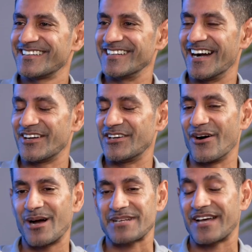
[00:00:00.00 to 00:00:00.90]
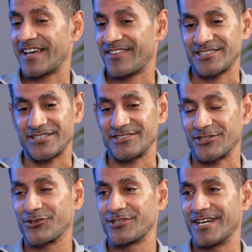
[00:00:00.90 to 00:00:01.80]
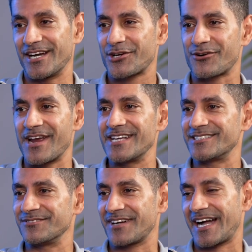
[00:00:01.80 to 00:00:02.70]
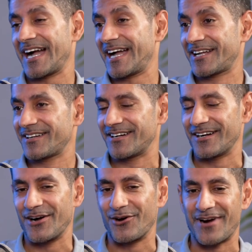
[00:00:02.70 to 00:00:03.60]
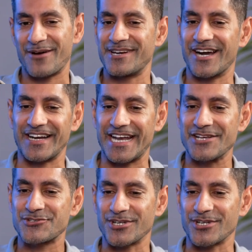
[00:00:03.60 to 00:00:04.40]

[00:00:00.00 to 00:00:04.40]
Yeah, no, and that's a good creative hack around it, I guess.